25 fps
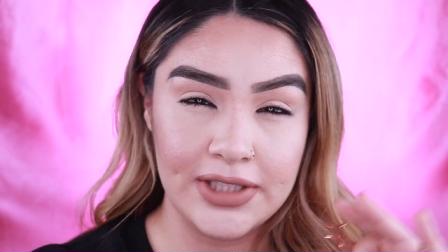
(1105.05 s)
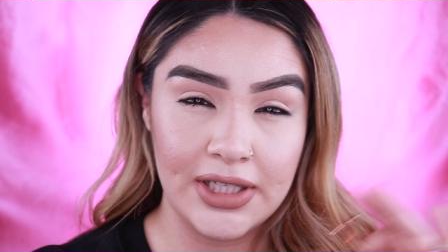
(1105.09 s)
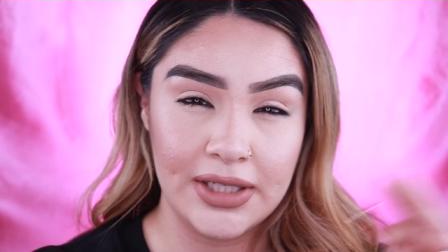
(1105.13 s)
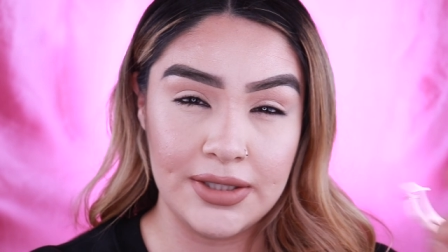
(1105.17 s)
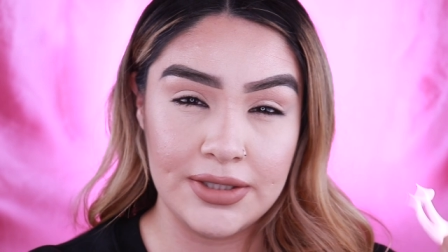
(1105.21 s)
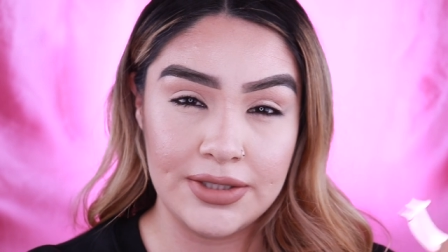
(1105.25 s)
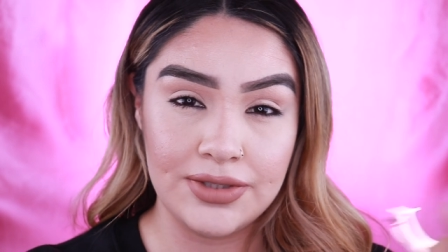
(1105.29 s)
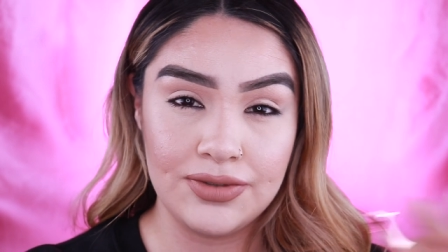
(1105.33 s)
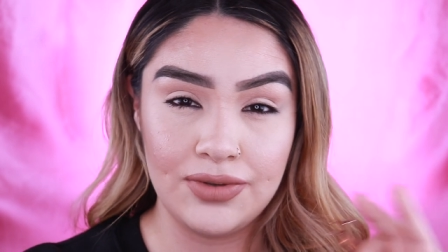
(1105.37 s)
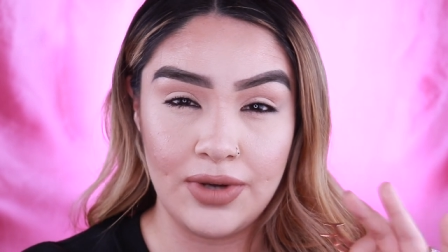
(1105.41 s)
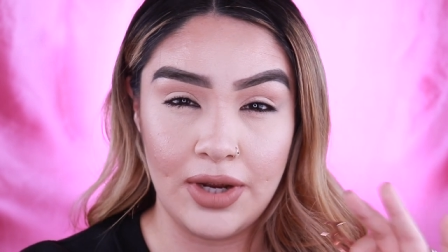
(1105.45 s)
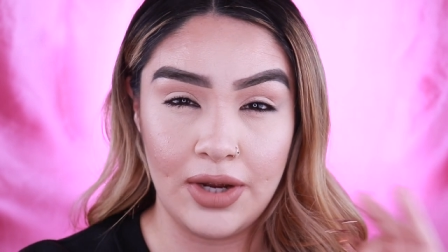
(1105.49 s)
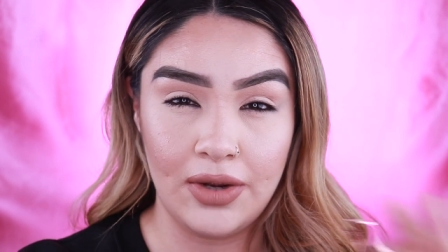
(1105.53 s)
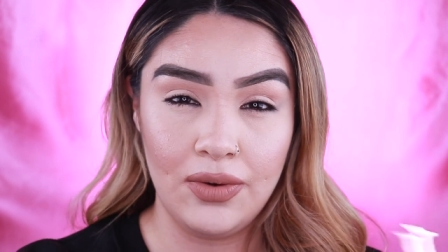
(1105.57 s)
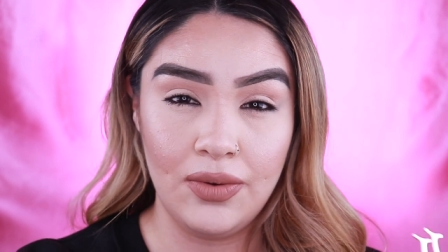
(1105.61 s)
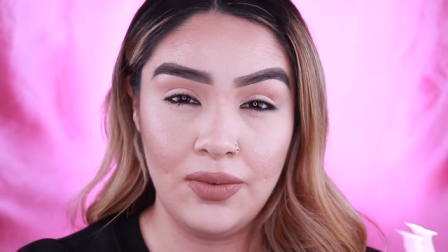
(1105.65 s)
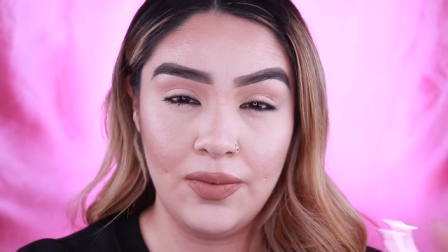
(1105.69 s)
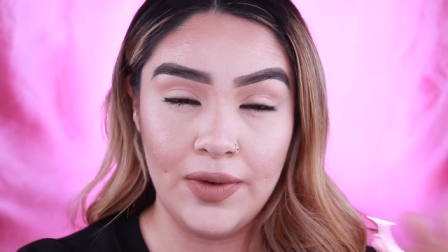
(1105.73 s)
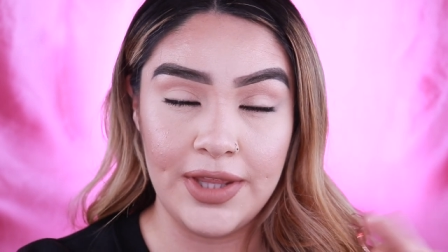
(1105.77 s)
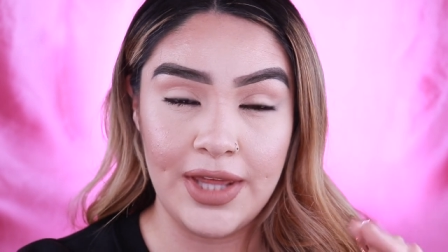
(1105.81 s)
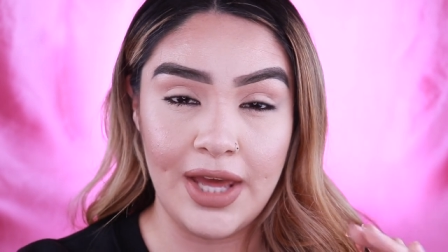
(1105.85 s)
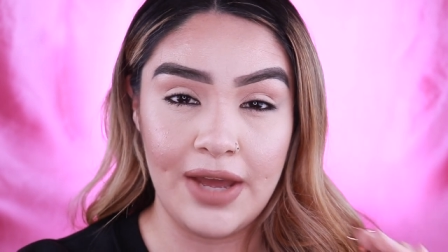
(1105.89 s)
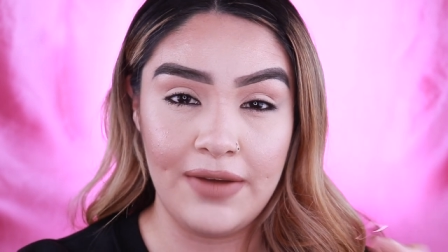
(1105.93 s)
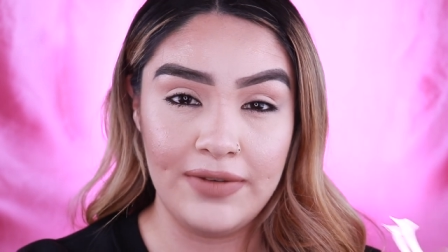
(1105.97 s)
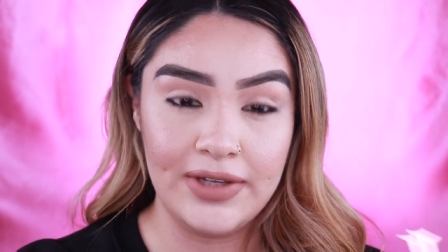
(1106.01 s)
going to struggle
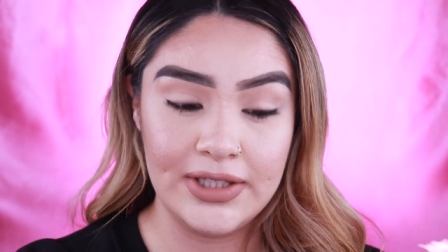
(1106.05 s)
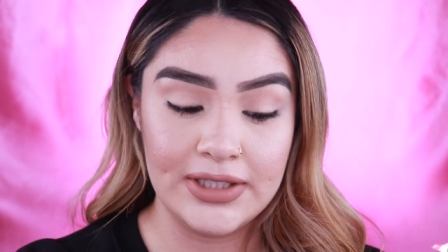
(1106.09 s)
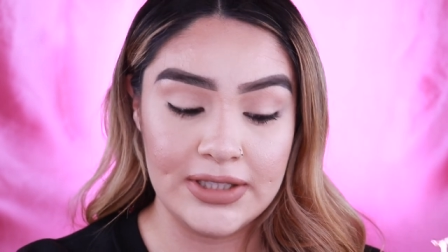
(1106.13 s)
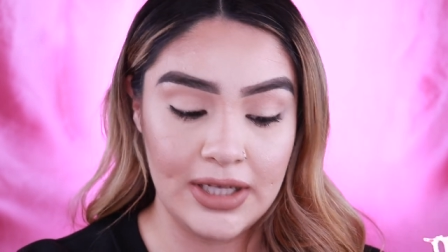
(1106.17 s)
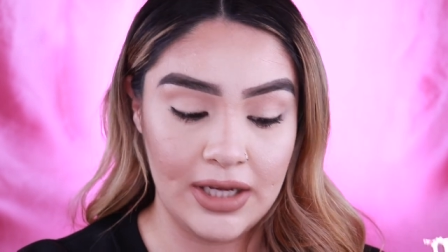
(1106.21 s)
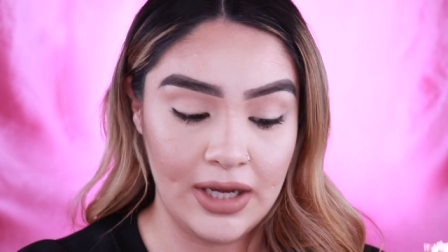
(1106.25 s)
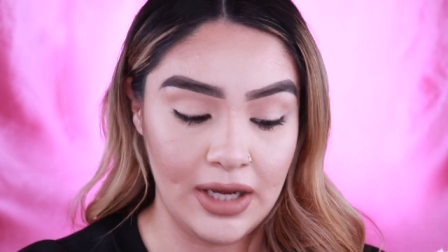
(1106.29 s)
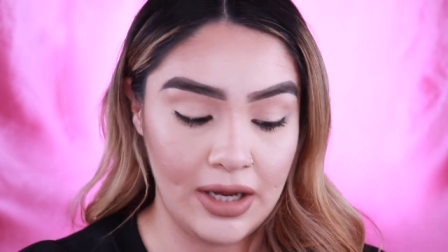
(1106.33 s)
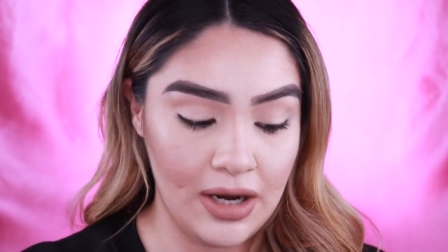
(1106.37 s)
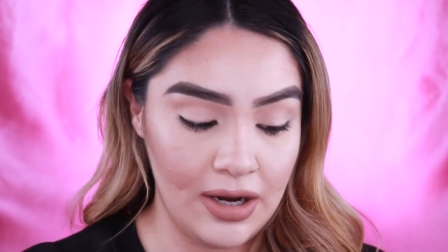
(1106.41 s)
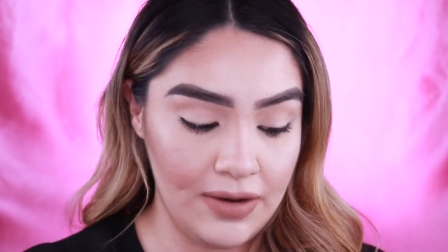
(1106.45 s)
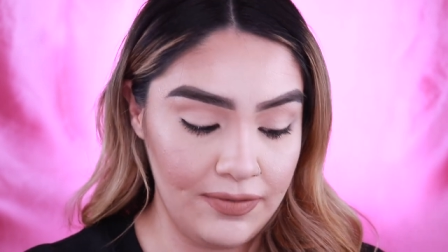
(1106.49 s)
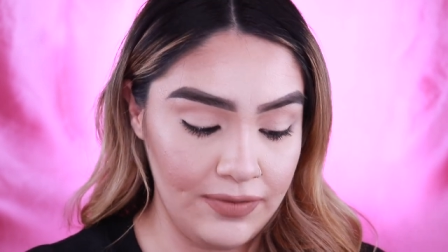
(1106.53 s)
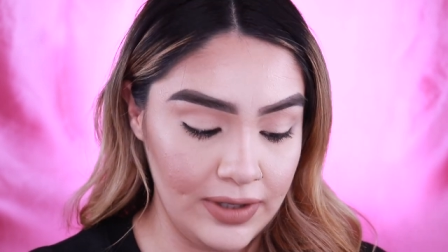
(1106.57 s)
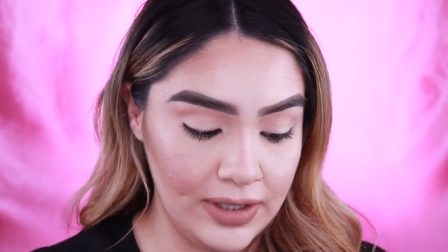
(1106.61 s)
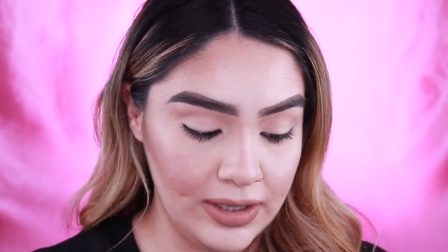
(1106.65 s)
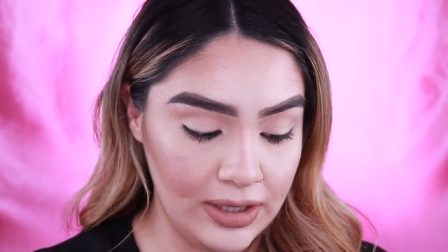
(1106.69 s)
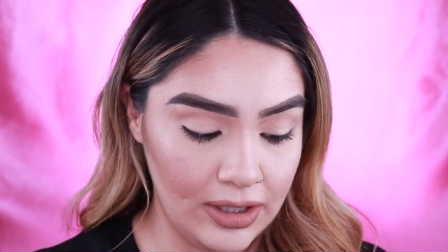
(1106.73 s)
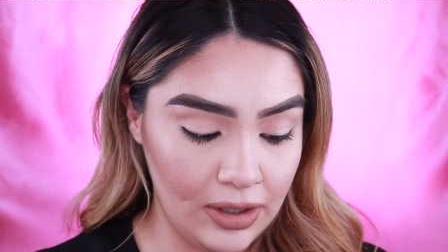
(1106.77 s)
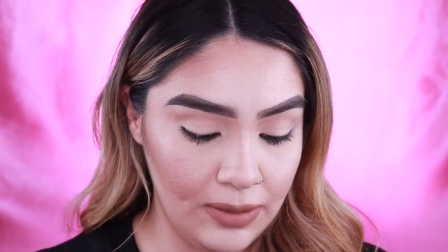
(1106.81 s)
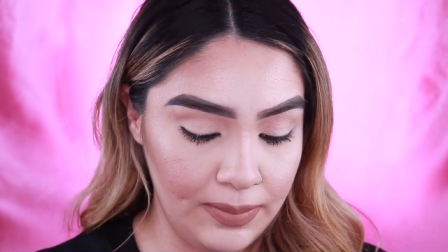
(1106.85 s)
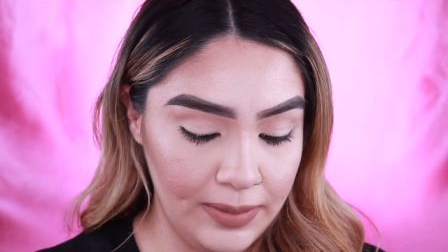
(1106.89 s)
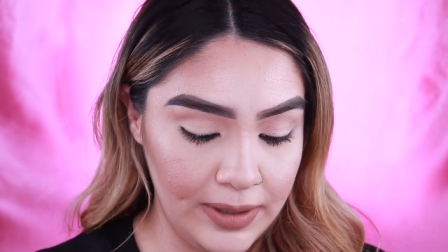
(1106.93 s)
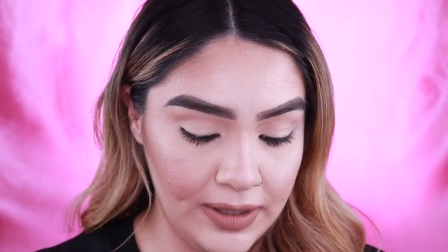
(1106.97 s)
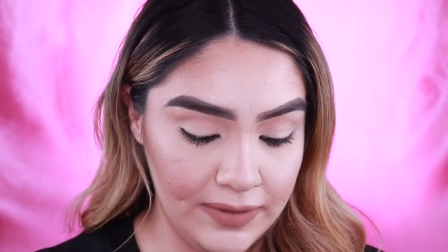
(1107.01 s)
with having to cut off a
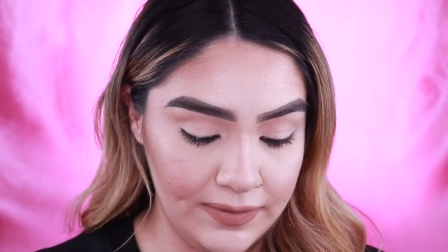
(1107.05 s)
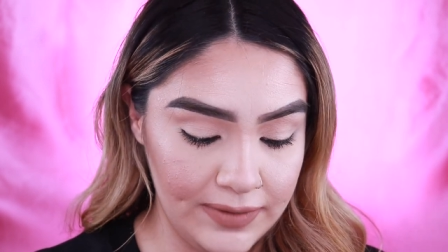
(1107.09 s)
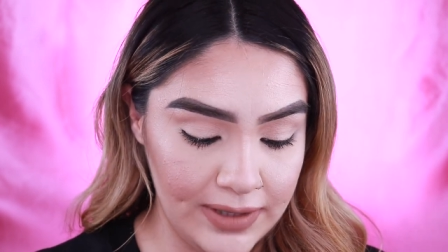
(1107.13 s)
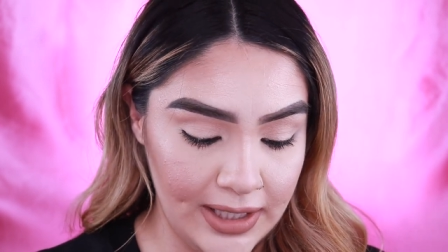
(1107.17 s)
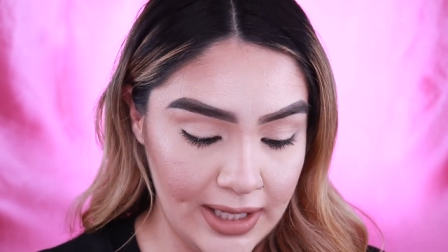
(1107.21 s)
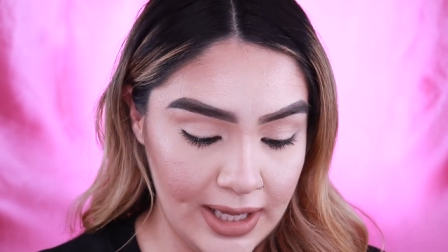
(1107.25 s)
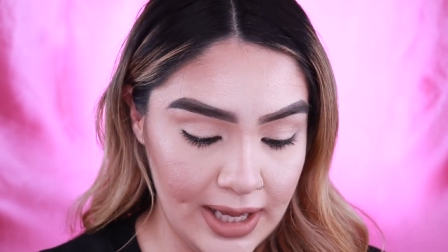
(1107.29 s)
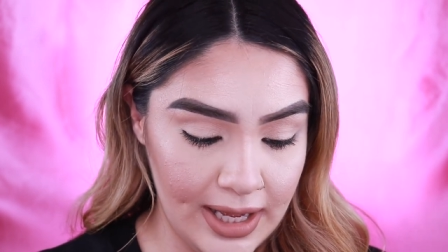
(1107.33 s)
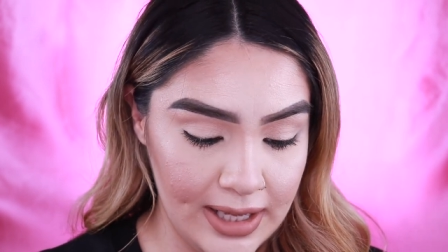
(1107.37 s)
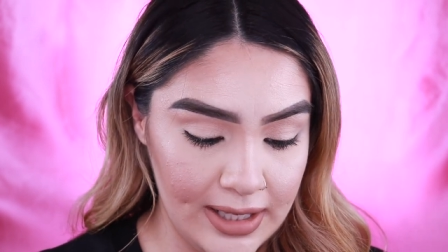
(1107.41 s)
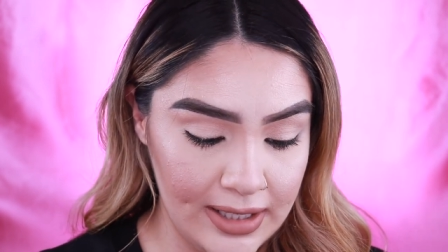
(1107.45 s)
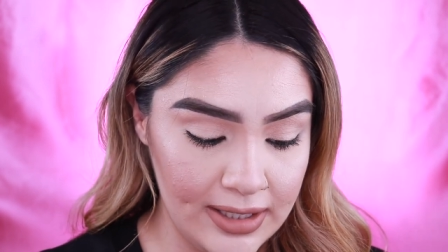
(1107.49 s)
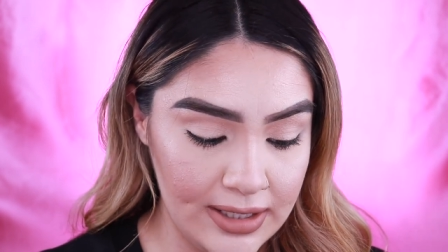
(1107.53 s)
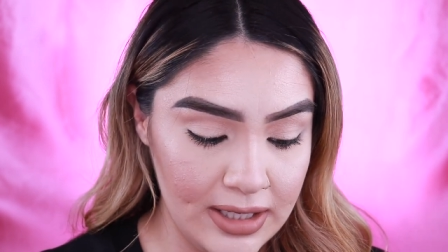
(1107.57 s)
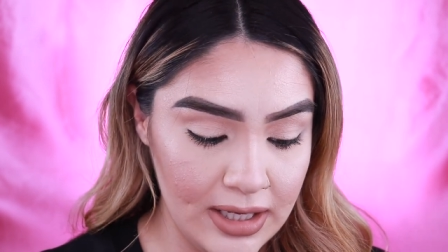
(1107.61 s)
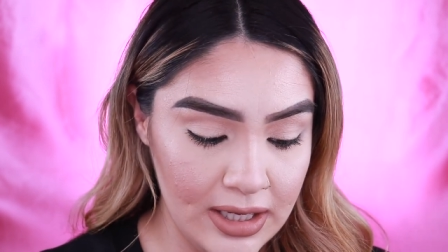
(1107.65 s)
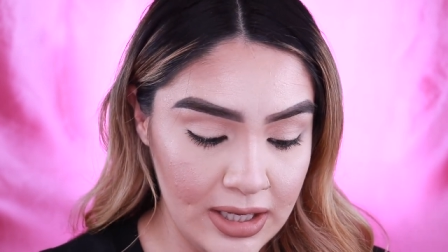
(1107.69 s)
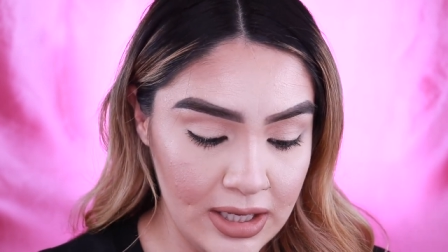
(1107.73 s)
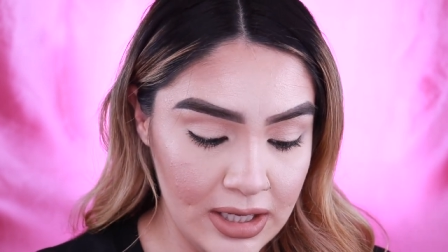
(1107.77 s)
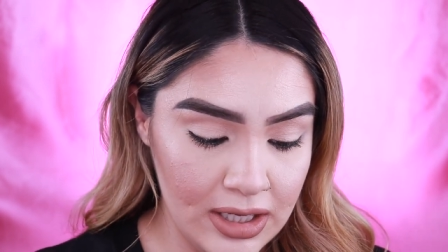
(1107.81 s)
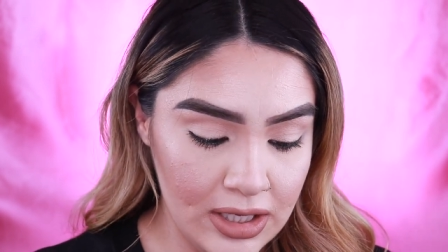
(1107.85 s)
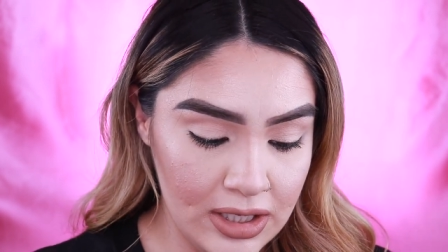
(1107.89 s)
little bit of the end.